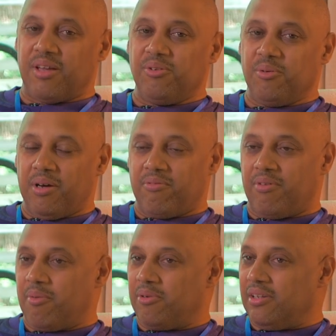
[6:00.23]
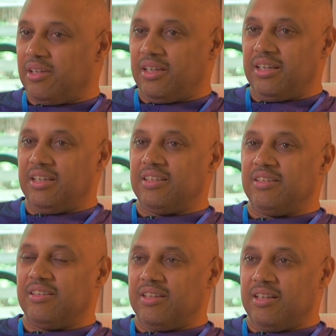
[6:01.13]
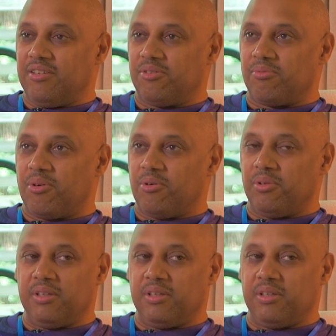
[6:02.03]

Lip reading: I knew about Robert E. Lee and his role,